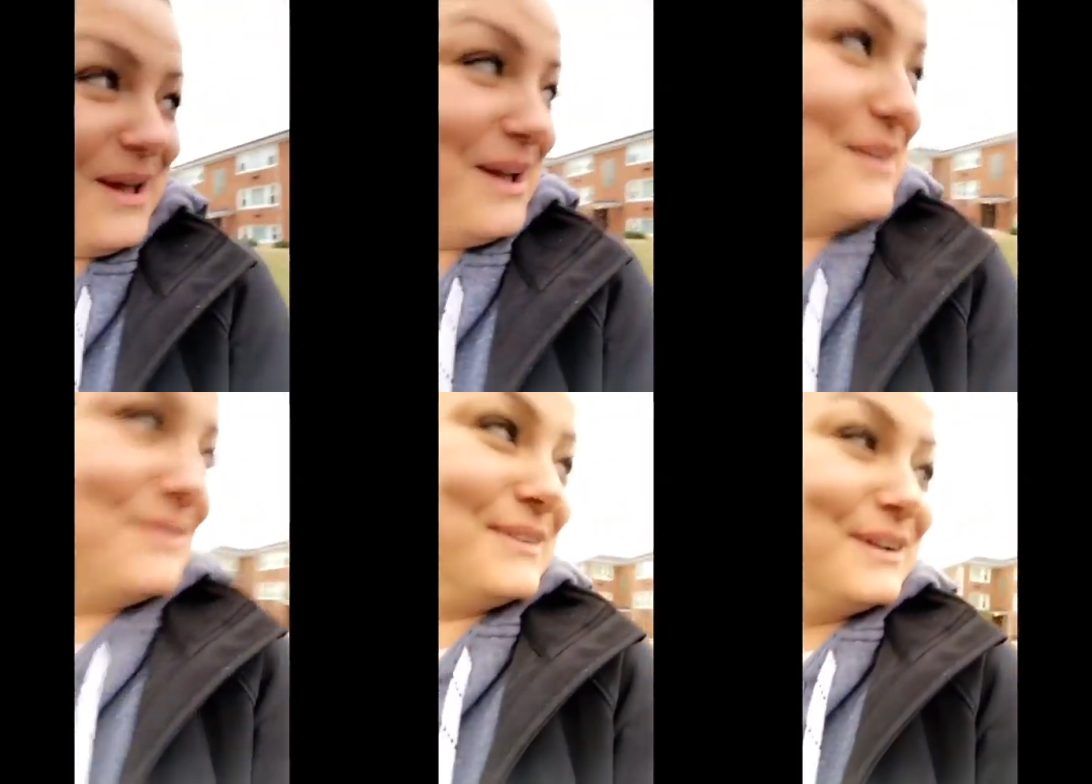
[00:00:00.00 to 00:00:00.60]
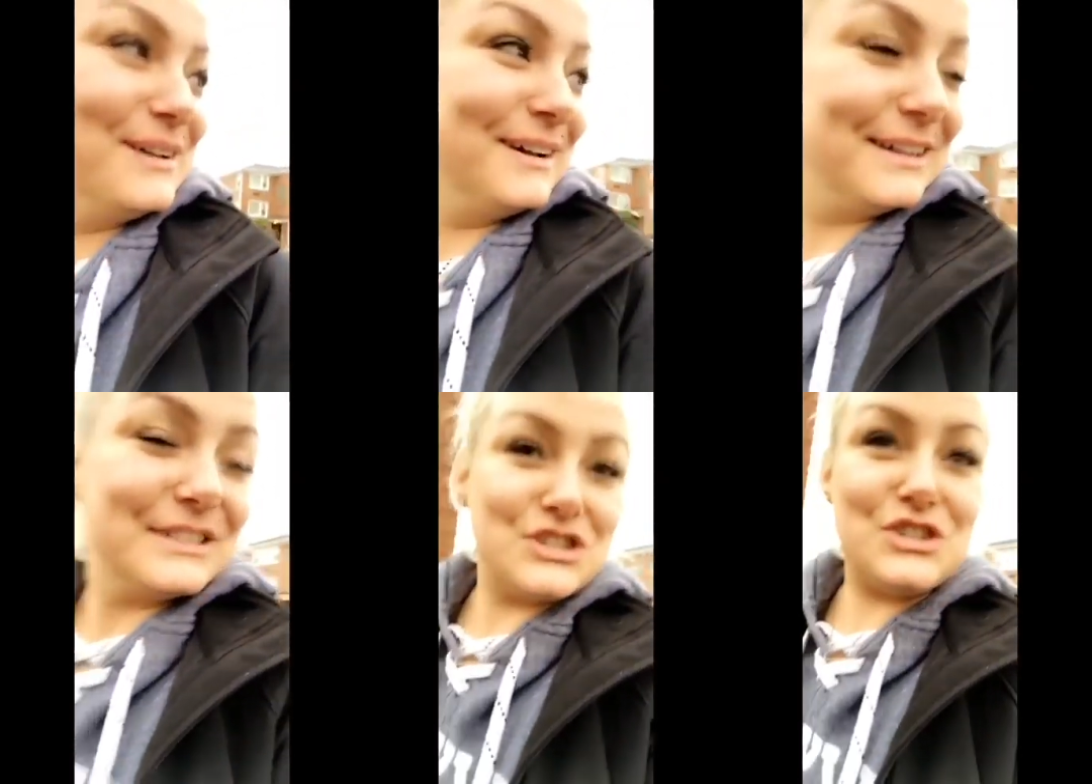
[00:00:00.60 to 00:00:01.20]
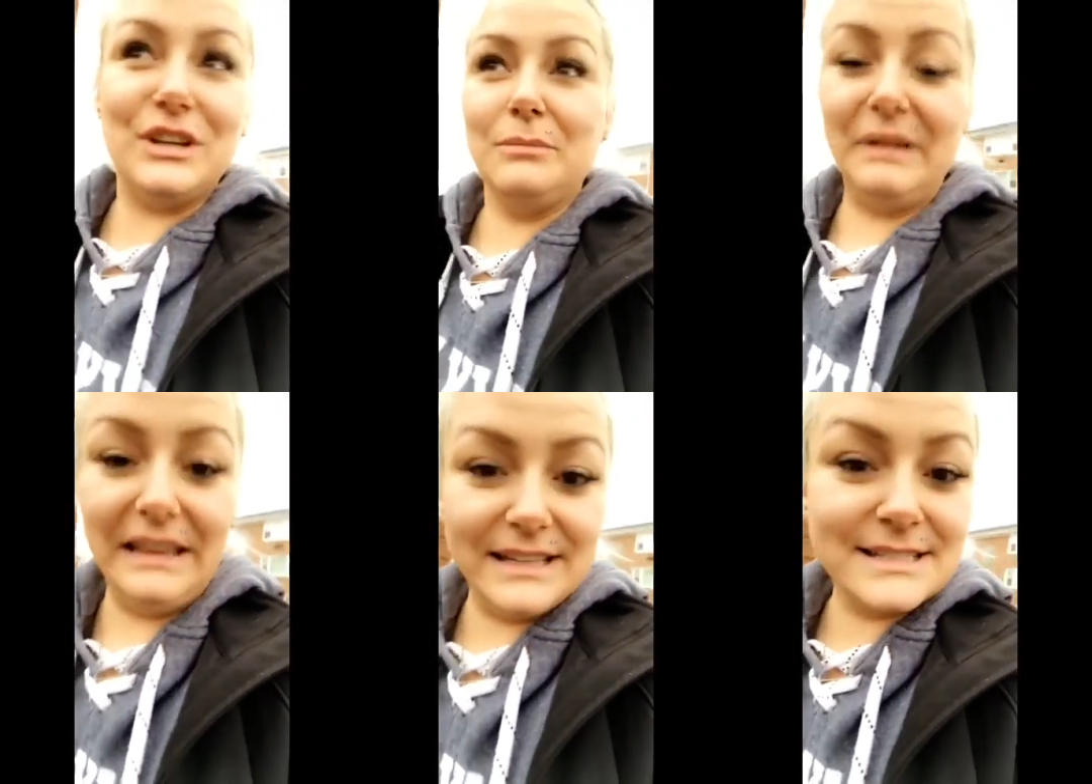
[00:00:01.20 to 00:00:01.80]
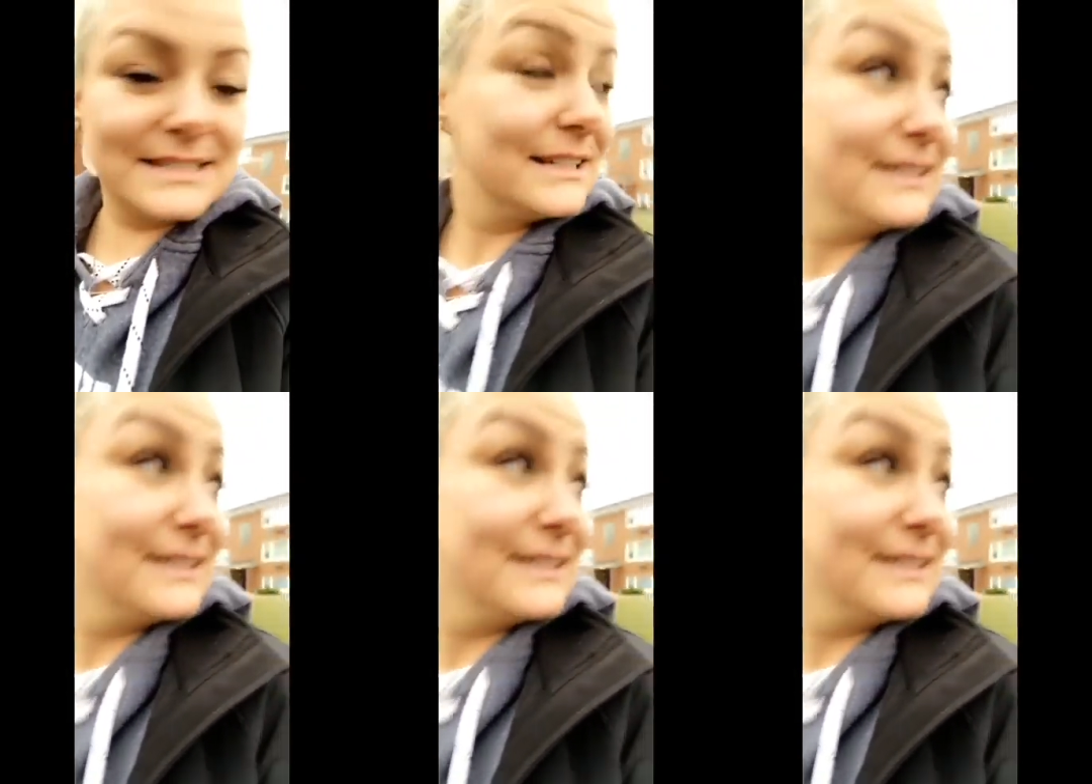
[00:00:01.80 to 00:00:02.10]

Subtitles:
babe? It's Chili Billy's.